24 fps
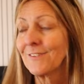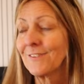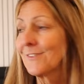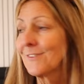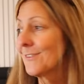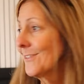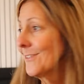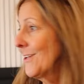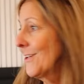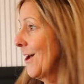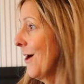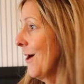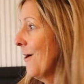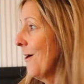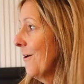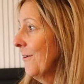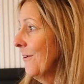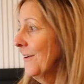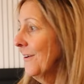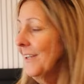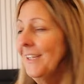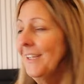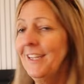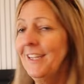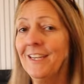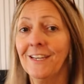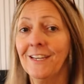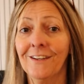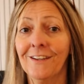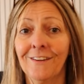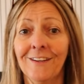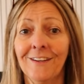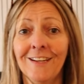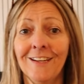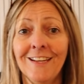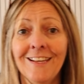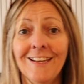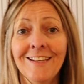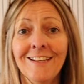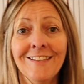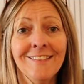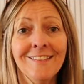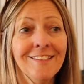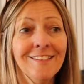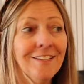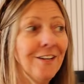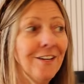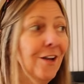when we book direct with the
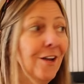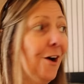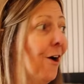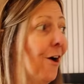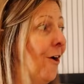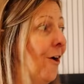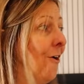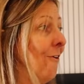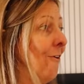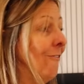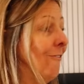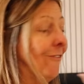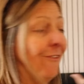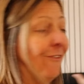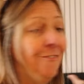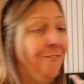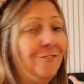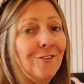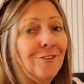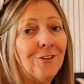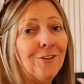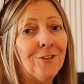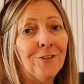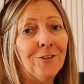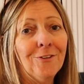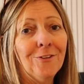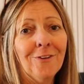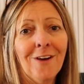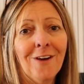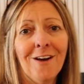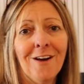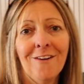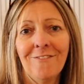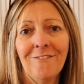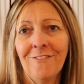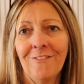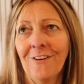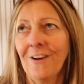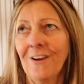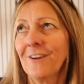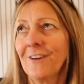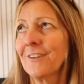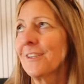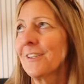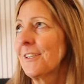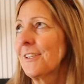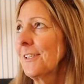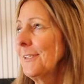hotel, and we can always
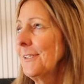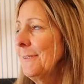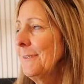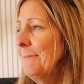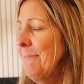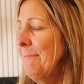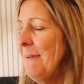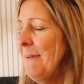cancel without